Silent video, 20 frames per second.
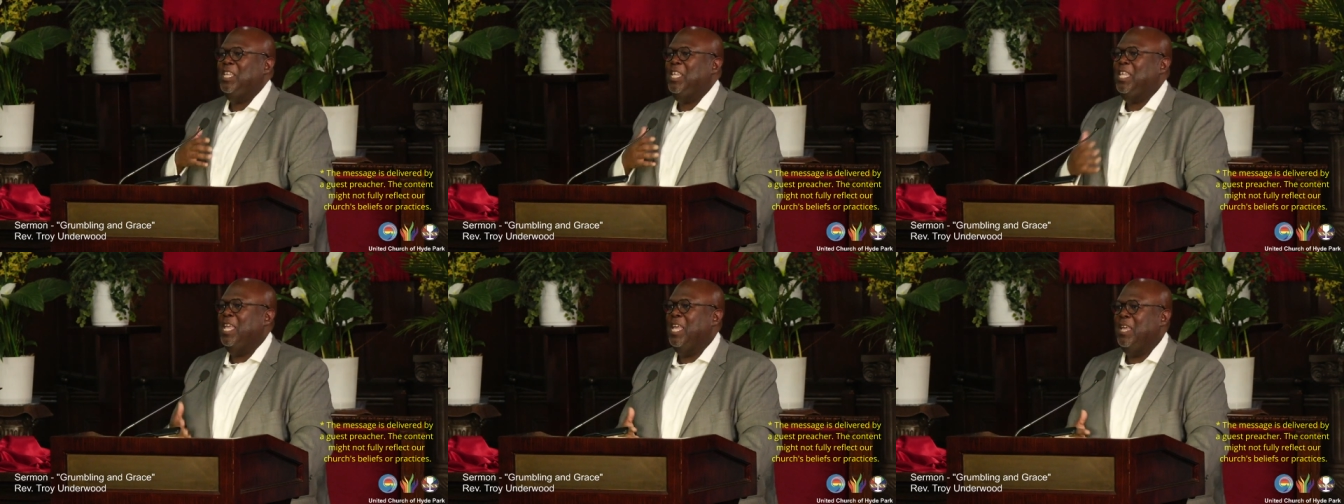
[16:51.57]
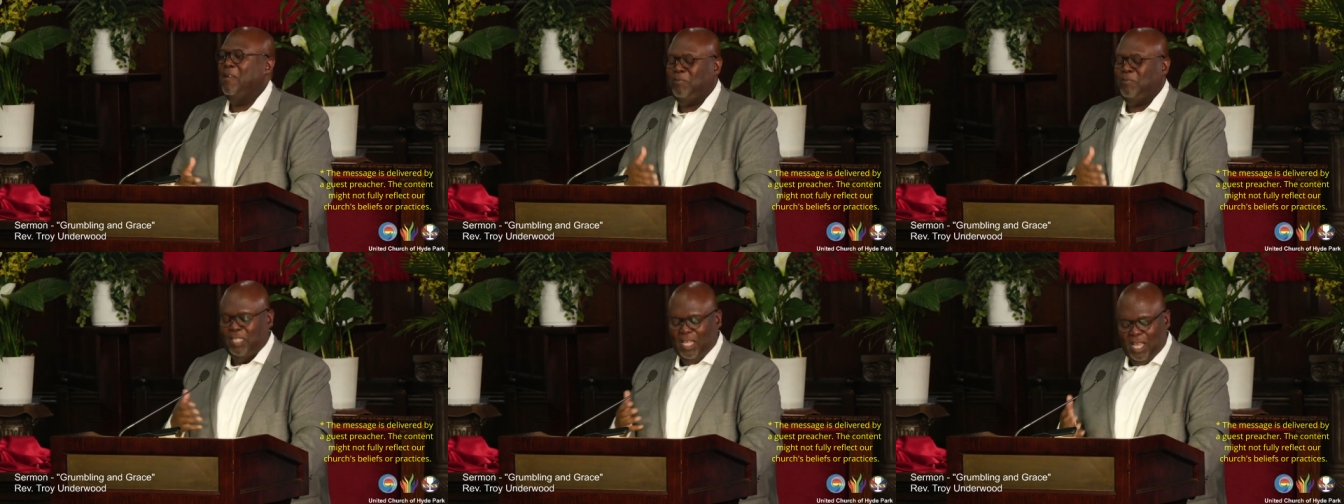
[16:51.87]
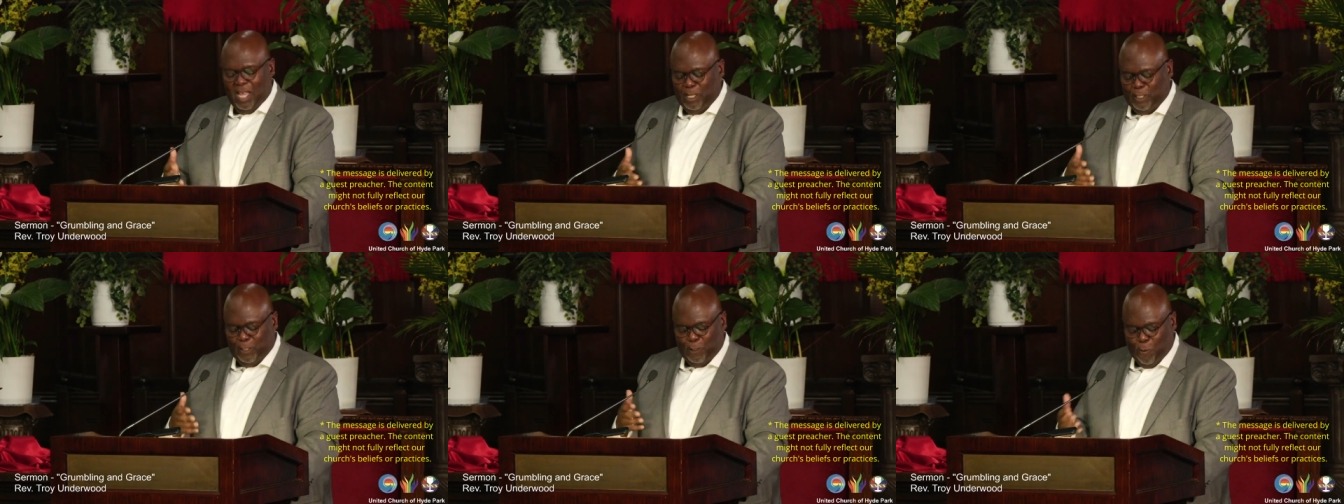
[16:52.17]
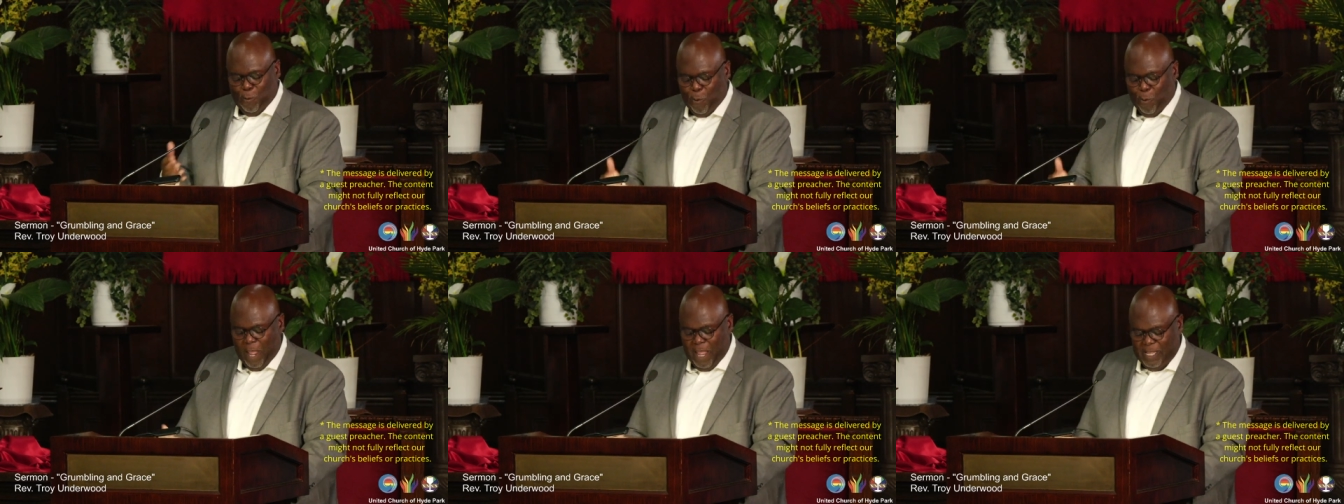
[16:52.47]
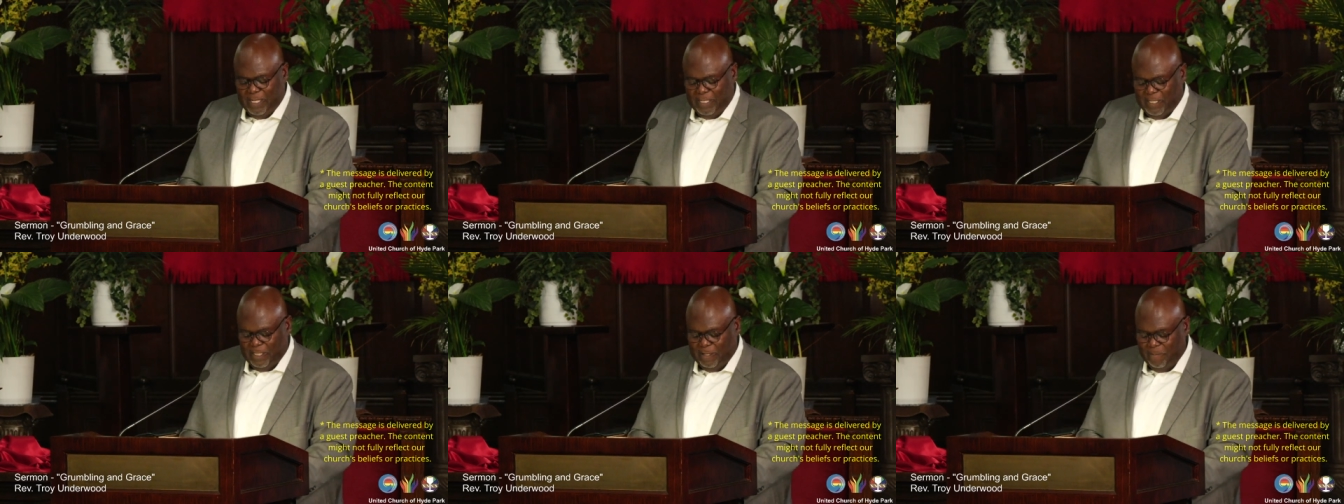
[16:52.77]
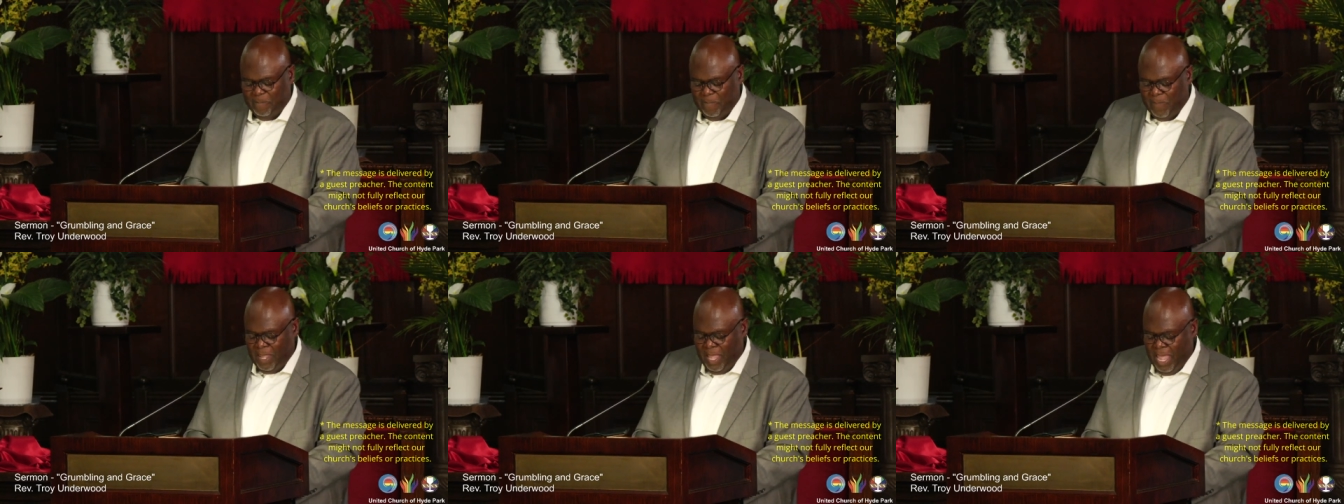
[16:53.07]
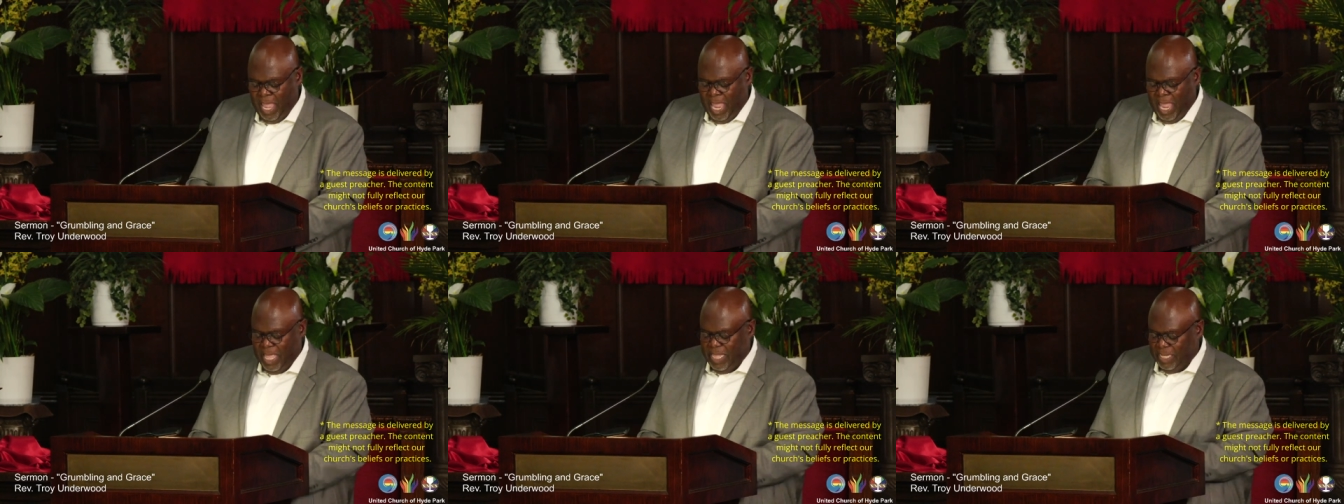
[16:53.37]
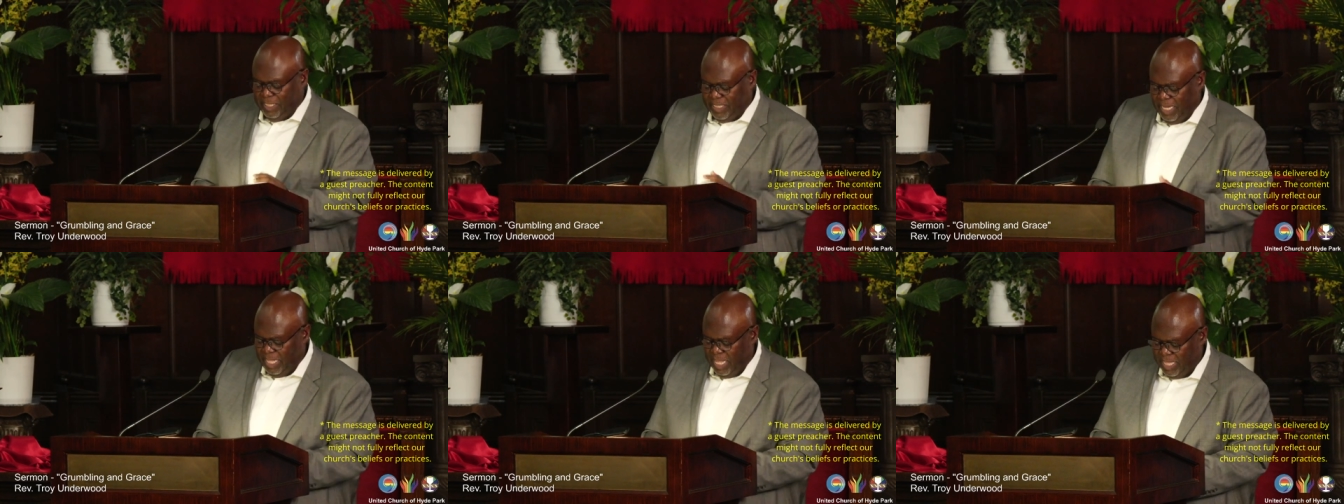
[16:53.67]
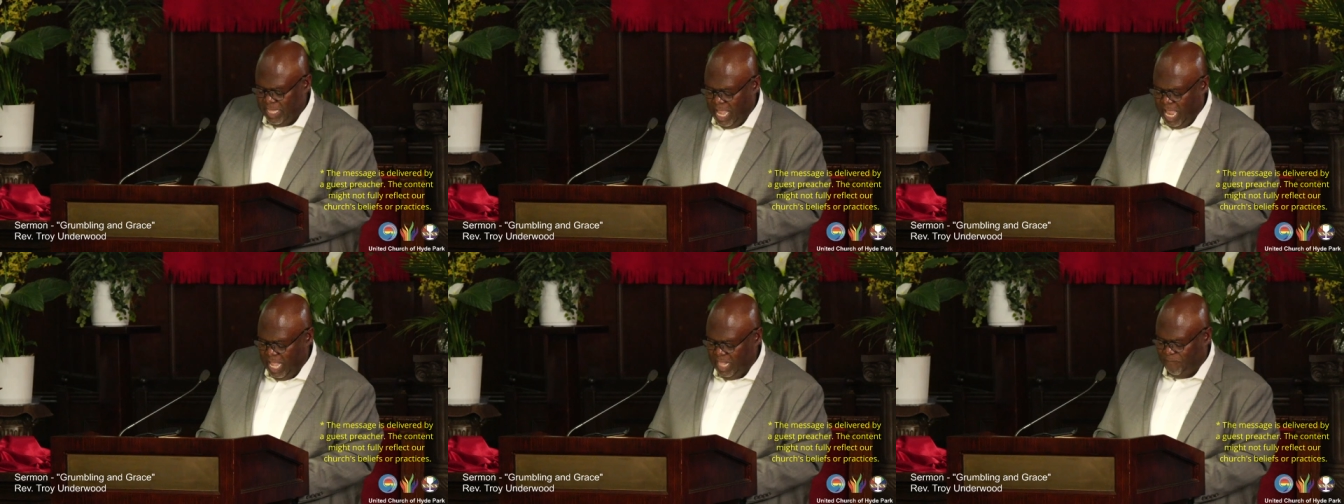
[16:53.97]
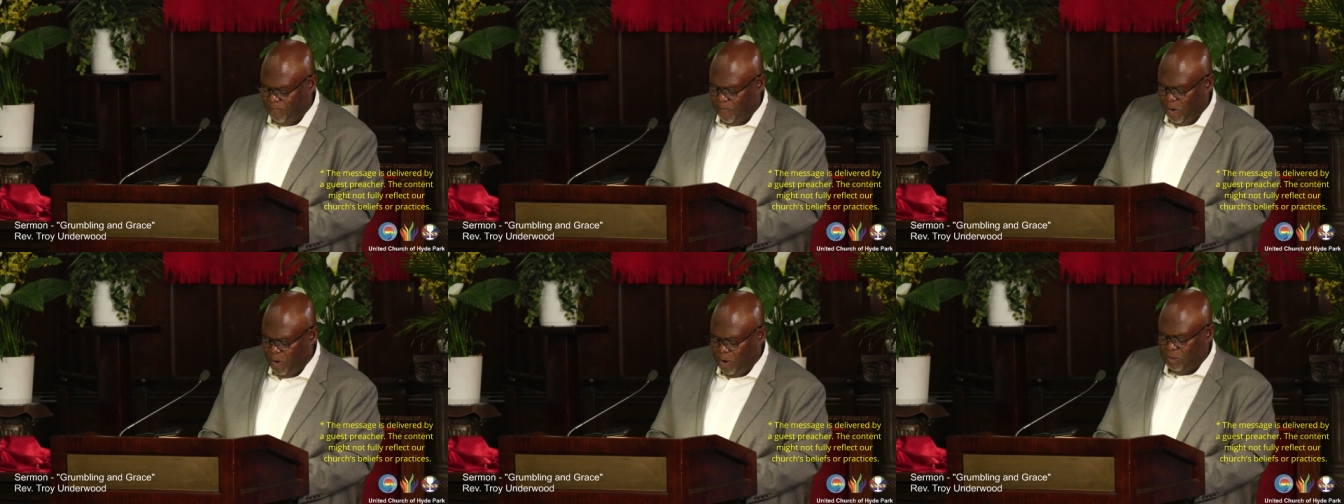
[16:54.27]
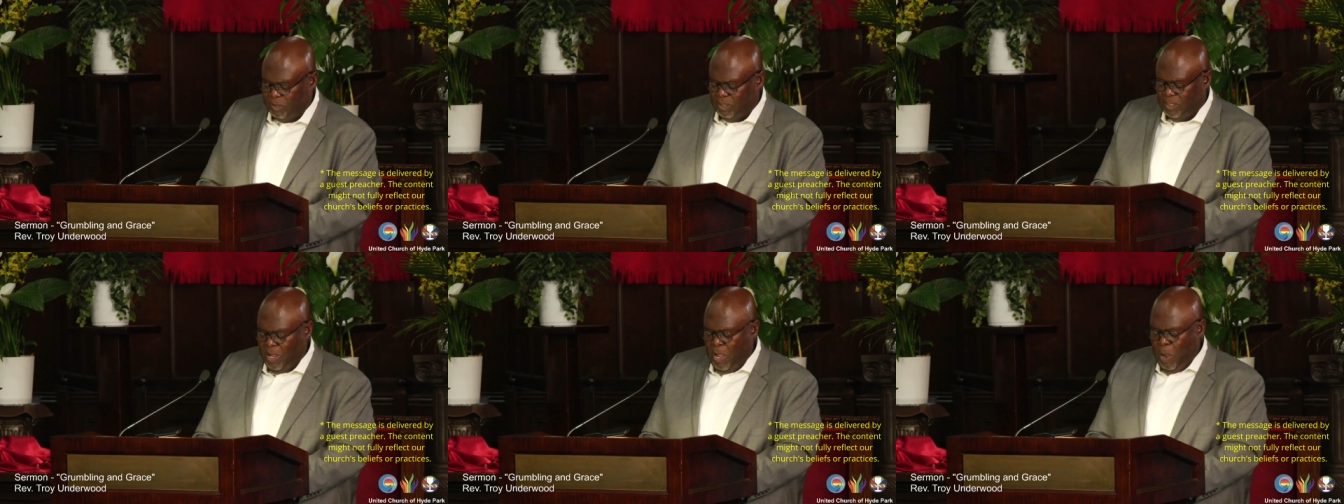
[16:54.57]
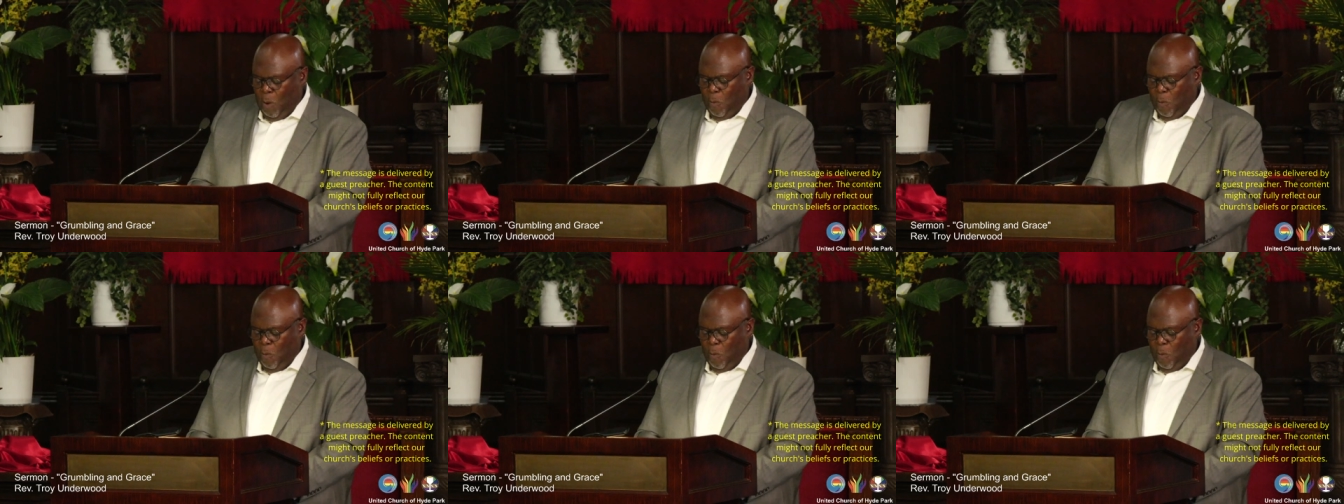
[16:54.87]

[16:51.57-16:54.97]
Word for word: gives us grace. It is in the ninth verse